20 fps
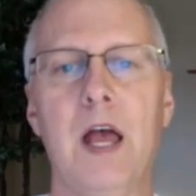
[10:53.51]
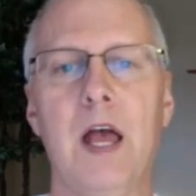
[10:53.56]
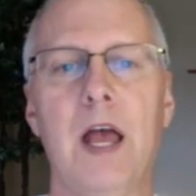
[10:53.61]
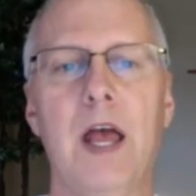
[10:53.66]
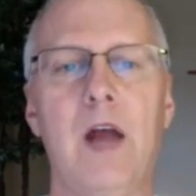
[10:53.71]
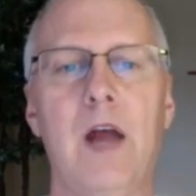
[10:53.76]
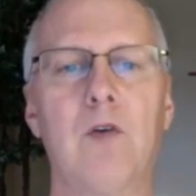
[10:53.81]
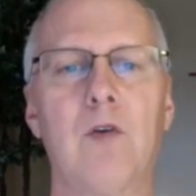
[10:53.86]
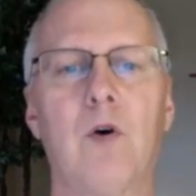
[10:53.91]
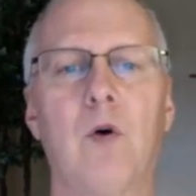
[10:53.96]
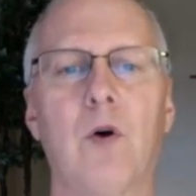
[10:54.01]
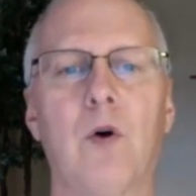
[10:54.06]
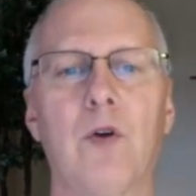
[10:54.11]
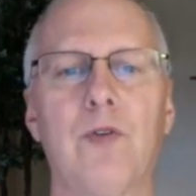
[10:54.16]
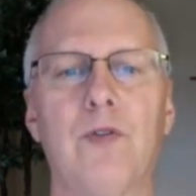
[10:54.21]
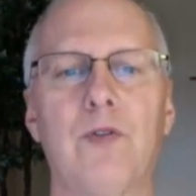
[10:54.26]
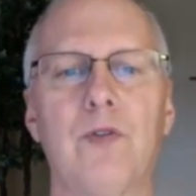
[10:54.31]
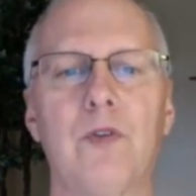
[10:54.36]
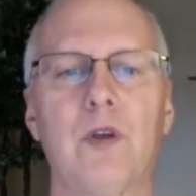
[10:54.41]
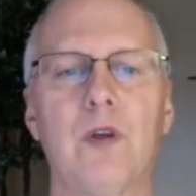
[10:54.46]
and of
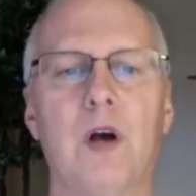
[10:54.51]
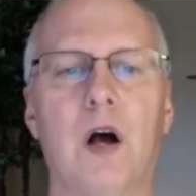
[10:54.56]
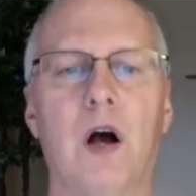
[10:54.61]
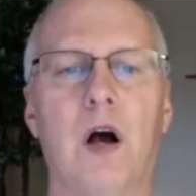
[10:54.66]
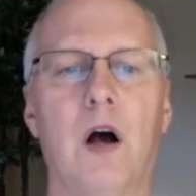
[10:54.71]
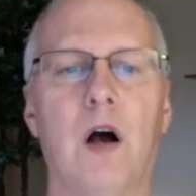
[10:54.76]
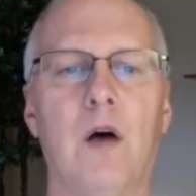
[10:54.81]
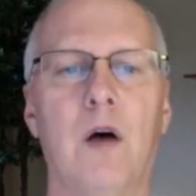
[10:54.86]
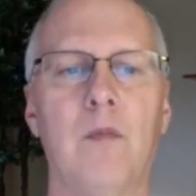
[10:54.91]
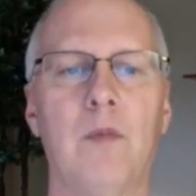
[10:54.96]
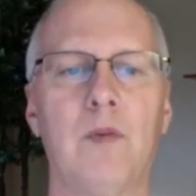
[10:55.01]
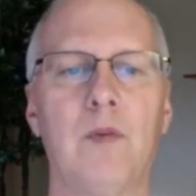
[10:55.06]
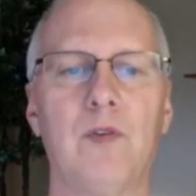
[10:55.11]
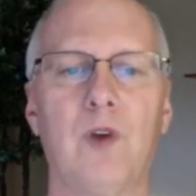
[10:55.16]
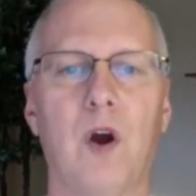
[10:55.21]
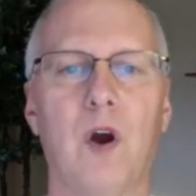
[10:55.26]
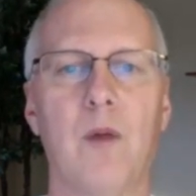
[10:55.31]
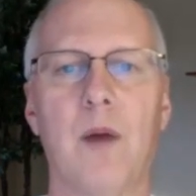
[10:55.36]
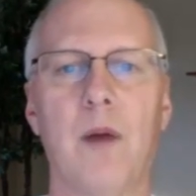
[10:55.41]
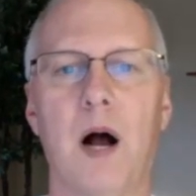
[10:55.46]
course, um,
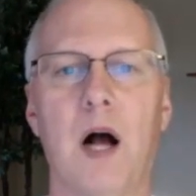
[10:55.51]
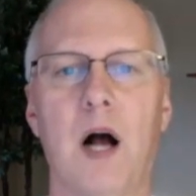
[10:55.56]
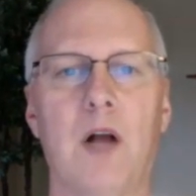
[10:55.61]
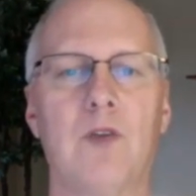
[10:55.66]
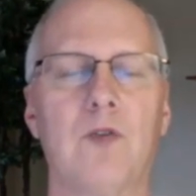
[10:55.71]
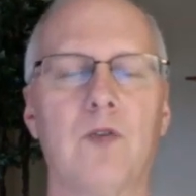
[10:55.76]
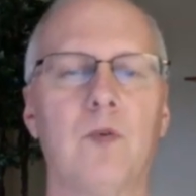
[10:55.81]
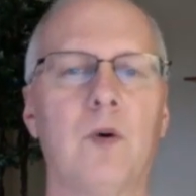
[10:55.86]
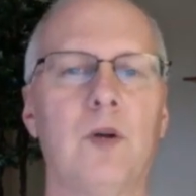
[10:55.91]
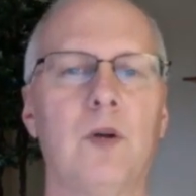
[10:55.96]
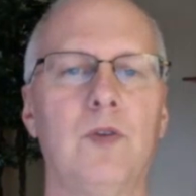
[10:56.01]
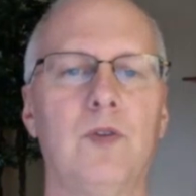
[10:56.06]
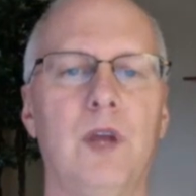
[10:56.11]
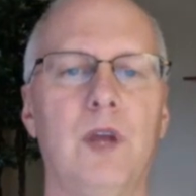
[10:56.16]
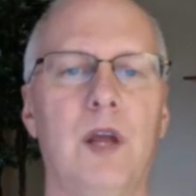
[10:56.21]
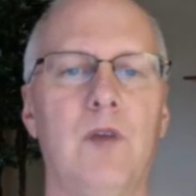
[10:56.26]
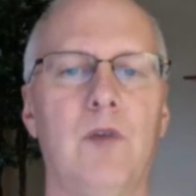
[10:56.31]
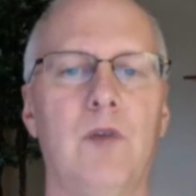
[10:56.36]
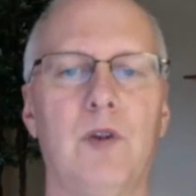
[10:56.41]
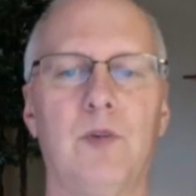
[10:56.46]
Sarbox was
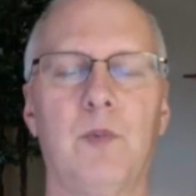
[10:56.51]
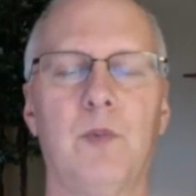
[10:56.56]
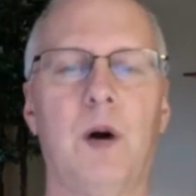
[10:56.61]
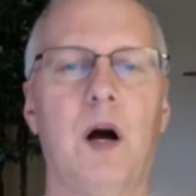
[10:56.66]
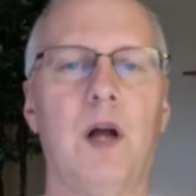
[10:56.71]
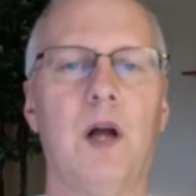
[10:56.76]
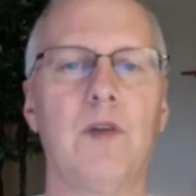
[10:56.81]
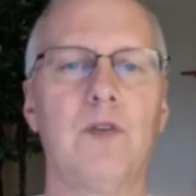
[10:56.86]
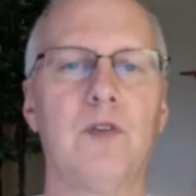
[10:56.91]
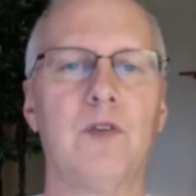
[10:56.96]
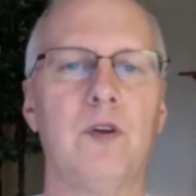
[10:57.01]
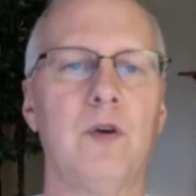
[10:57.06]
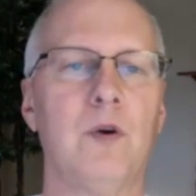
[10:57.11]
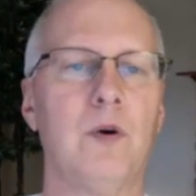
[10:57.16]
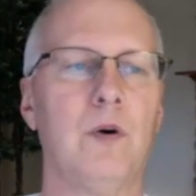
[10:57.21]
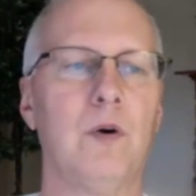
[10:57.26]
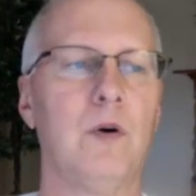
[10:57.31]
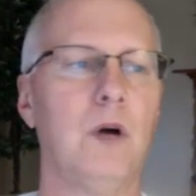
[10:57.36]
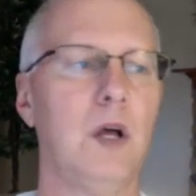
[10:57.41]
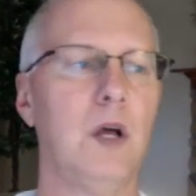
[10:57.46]
in response
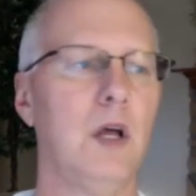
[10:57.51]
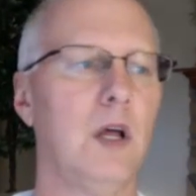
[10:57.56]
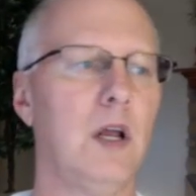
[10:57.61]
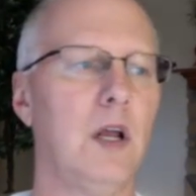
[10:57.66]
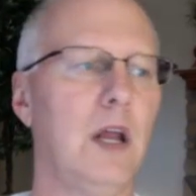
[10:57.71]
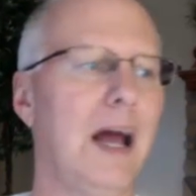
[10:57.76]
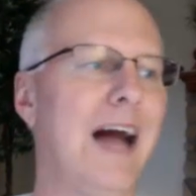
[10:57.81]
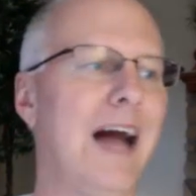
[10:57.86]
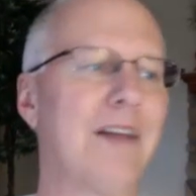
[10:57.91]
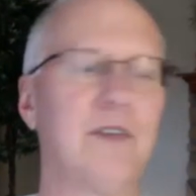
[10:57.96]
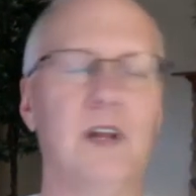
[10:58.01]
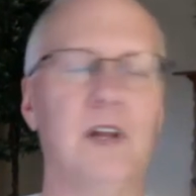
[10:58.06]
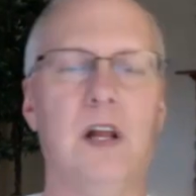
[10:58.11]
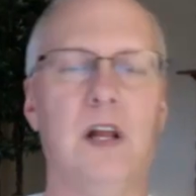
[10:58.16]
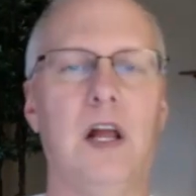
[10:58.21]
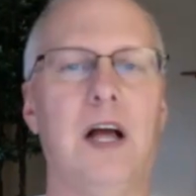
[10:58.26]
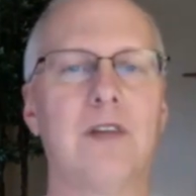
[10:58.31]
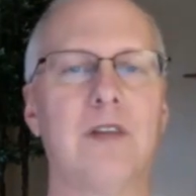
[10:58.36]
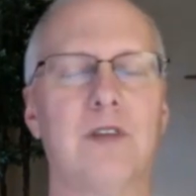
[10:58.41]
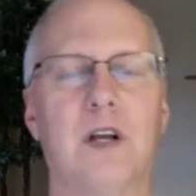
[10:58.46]
to lots and
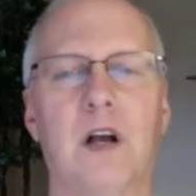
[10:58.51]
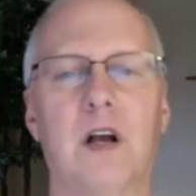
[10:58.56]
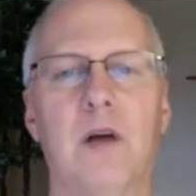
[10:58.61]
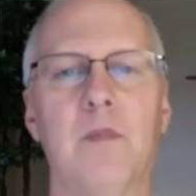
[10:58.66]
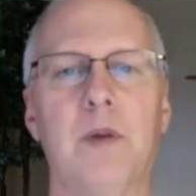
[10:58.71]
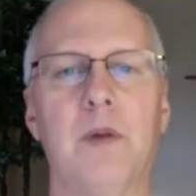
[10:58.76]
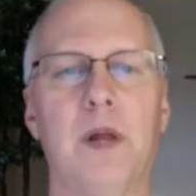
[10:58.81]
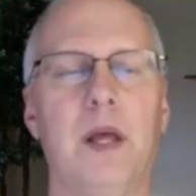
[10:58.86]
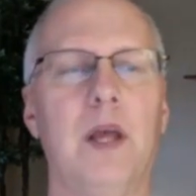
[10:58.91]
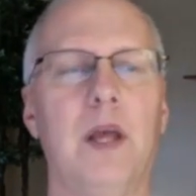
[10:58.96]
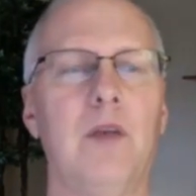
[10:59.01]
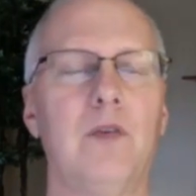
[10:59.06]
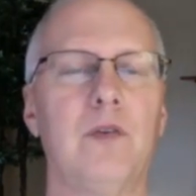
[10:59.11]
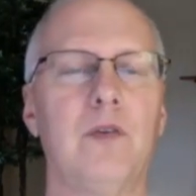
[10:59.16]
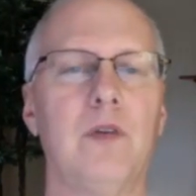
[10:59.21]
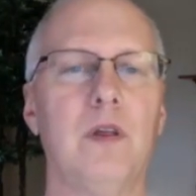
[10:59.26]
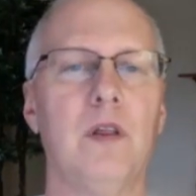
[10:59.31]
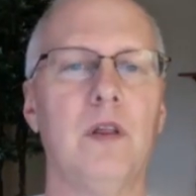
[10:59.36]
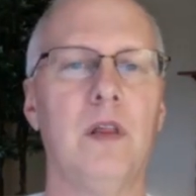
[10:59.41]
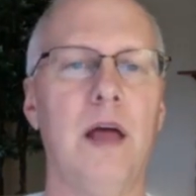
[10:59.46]
lots of
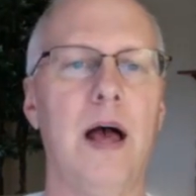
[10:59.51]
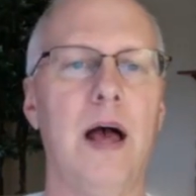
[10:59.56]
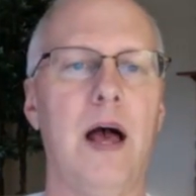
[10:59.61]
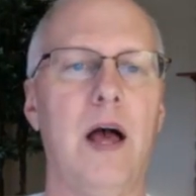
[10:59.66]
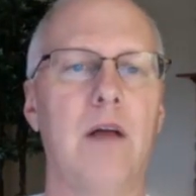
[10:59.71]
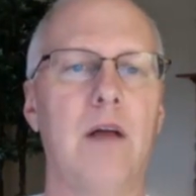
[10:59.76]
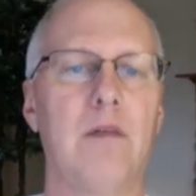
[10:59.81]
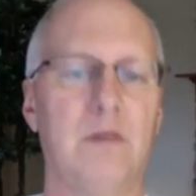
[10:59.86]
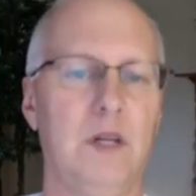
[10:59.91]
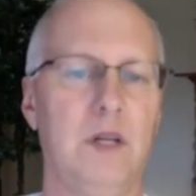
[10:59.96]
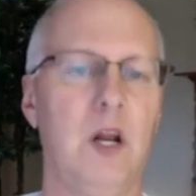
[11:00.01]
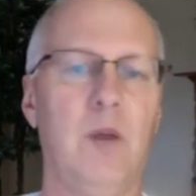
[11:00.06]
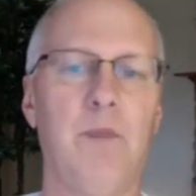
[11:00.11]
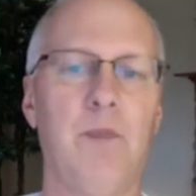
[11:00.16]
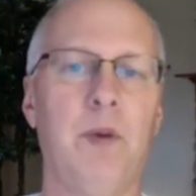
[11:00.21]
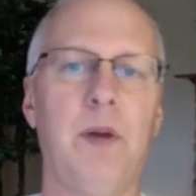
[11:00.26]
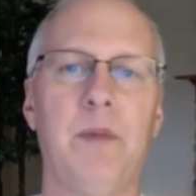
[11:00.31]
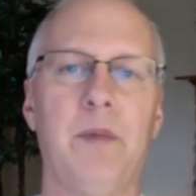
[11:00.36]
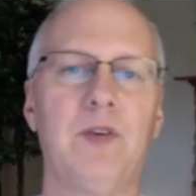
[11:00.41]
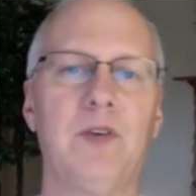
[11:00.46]
companies that you know,
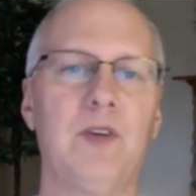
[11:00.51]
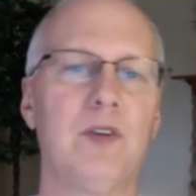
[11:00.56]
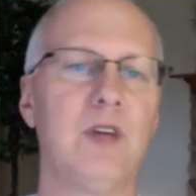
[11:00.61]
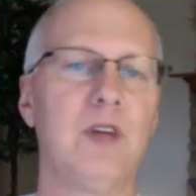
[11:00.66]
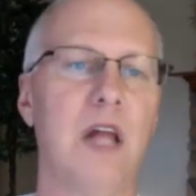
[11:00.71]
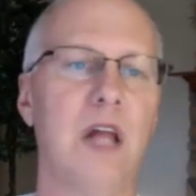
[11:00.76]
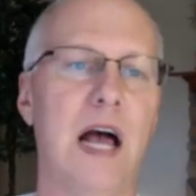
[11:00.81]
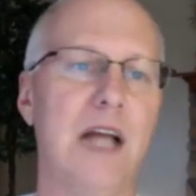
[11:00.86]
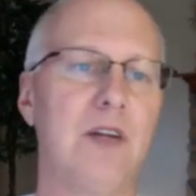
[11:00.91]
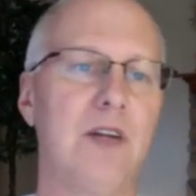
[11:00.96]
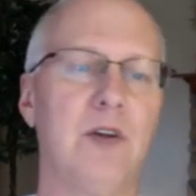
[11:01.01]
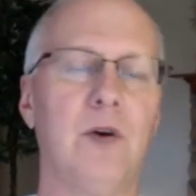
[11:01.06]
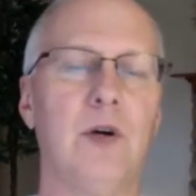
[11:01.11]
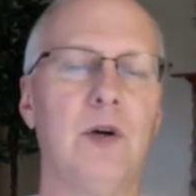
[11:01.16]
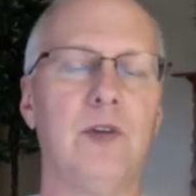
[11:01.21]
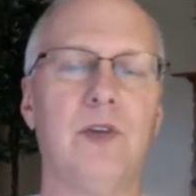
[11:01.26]
pretty much just lied to us